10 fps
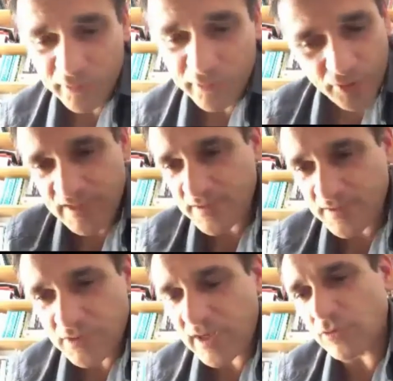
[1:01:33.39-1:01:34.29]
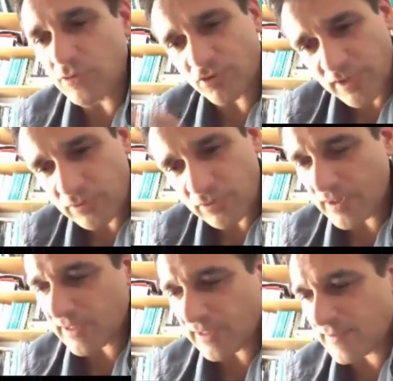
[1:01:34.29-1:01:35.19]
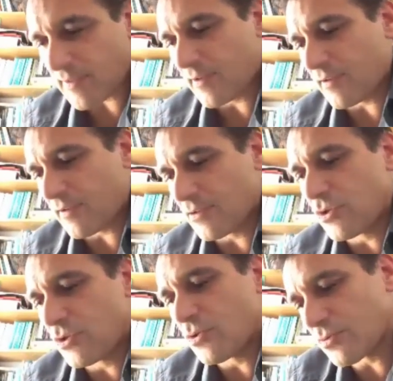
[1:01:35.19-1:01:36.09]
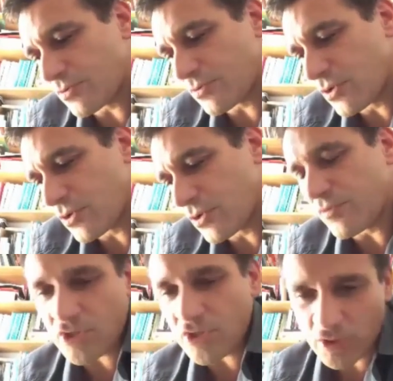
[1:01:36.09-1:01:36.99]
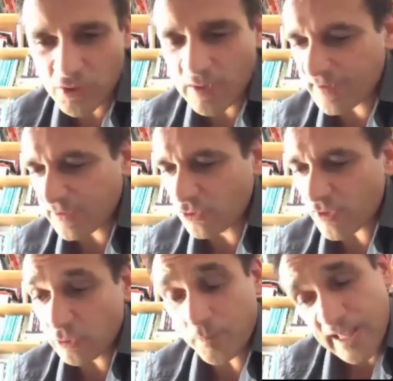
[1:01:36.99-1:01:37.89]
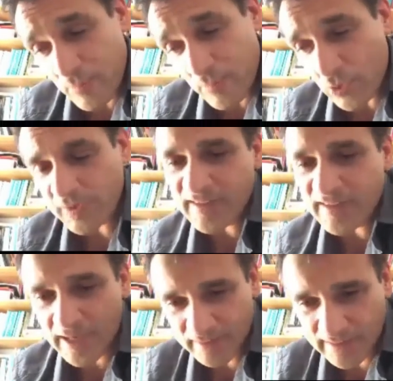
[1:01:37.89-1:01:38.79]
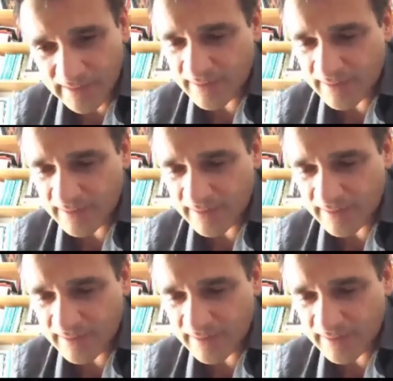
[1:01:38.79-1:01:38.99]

the Four Seasons again, to try to get new visions about that, to try to play more with the